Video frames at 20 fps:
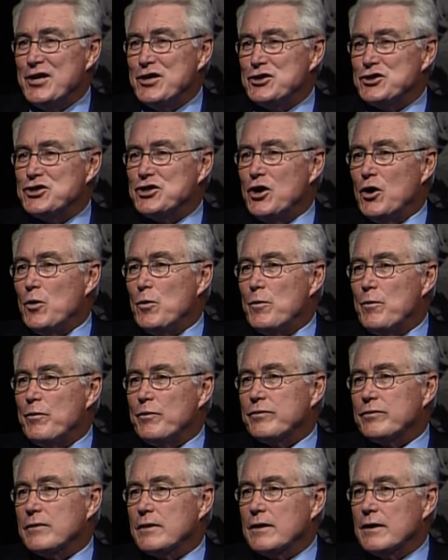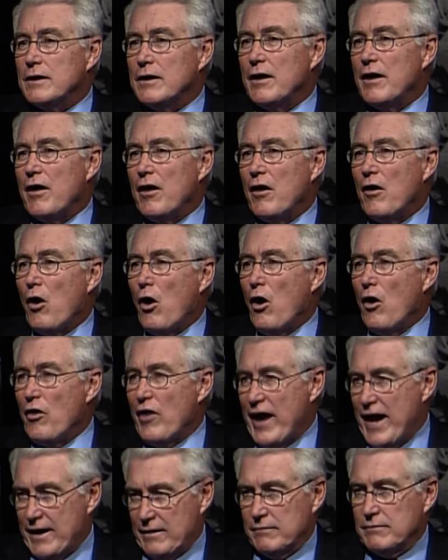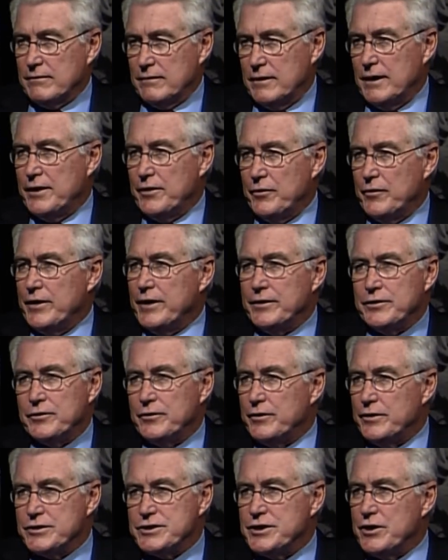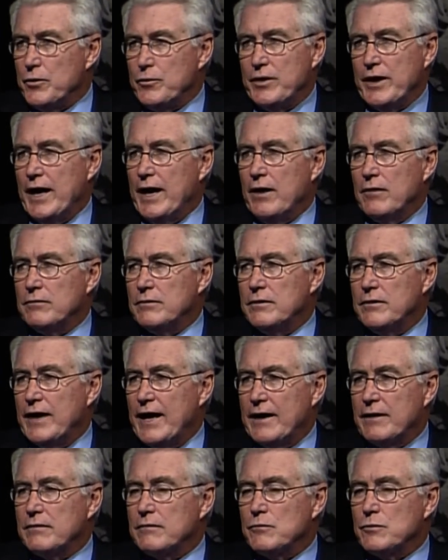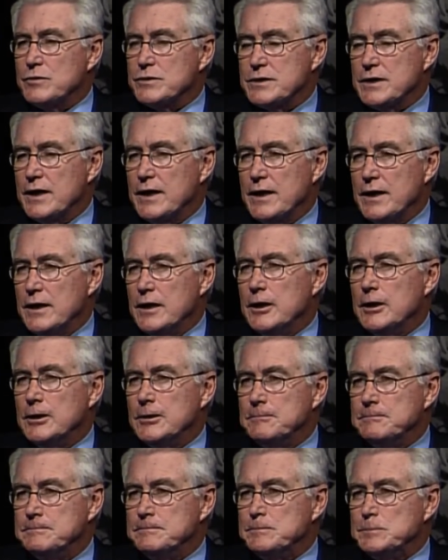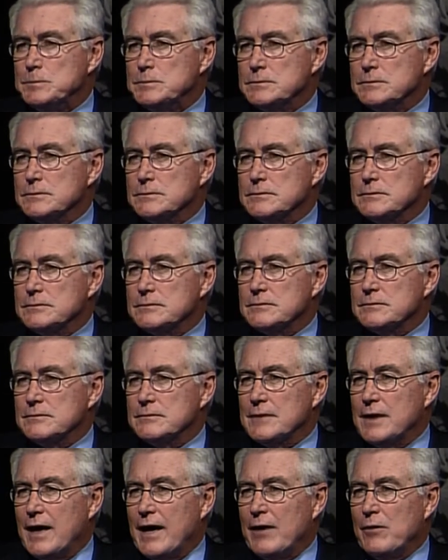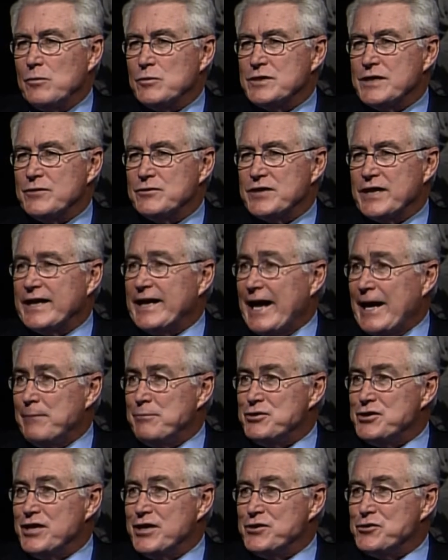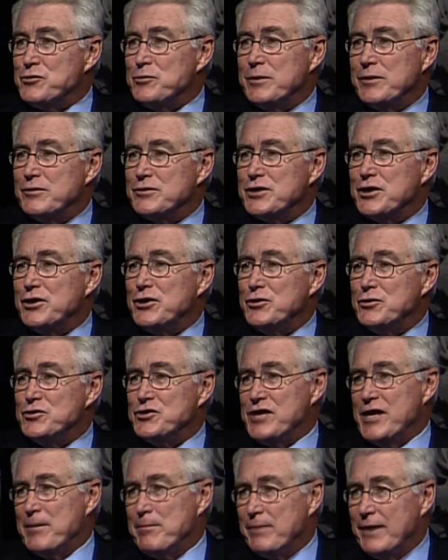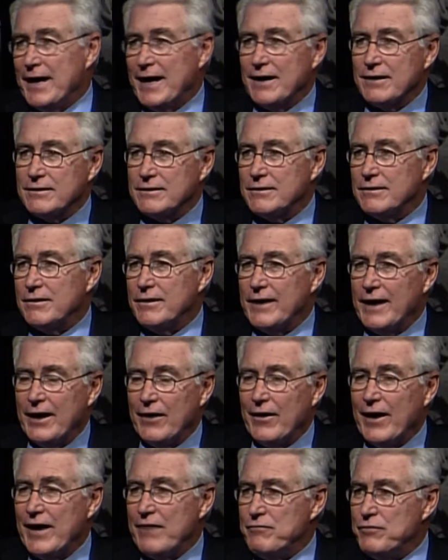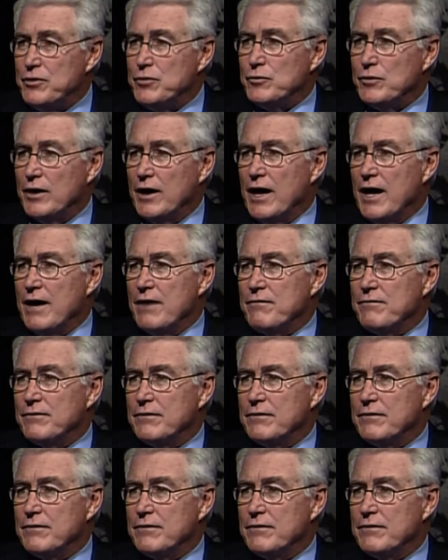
So all that entered into, and there's no doubt that was a, I won't say it was a game changer, but it was a huge impact on how I viewed life.